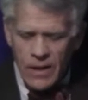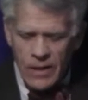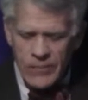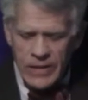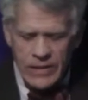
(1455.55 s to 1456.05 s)

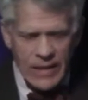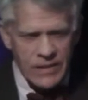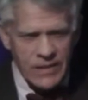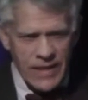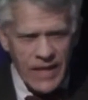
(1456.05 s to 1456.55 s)
In the
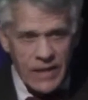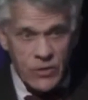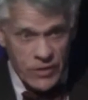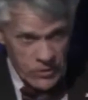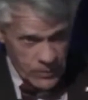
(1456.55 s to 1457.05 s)
1980s,
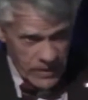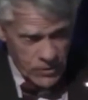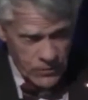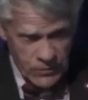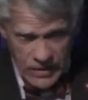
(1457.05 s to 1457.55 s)
these pension
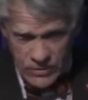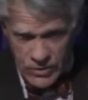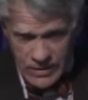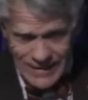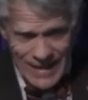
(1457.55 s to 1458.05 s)
funds and
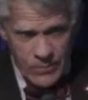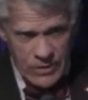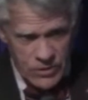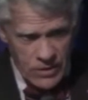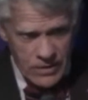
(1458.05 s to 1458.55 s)
endowments
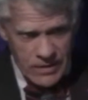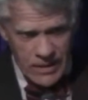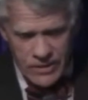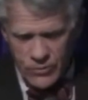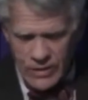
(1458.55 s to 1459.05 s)
started to get
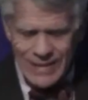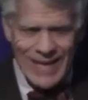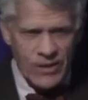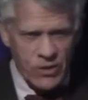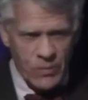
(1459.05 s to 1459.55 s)
into it,
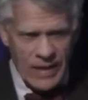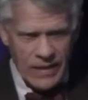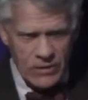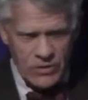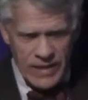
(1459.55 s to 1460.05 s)
national
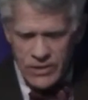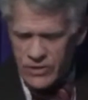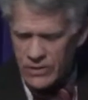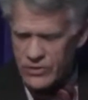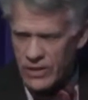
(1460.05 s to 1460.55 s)
buyers,
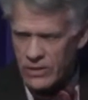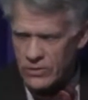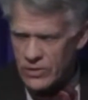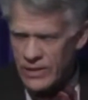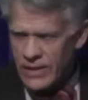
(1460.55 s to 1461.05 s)
national
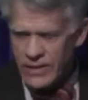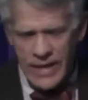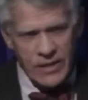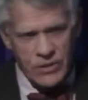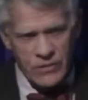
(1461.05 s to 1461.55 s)
sellers,
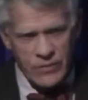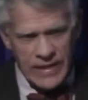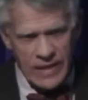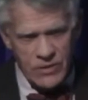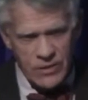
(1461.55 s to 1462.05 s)
national
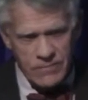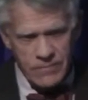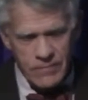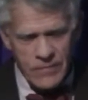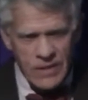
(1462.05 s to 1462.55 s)
financing.
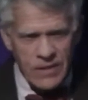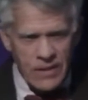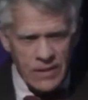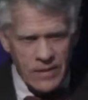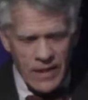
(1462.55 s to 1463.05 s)

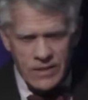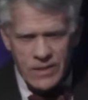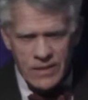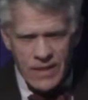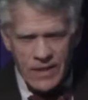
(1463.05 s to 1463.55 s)
In the
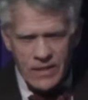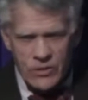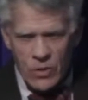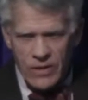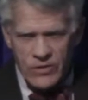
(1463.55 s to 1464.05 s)
1990s,
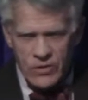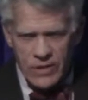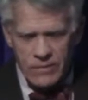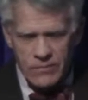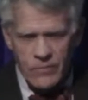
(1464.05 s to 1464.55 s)
all of a sudden,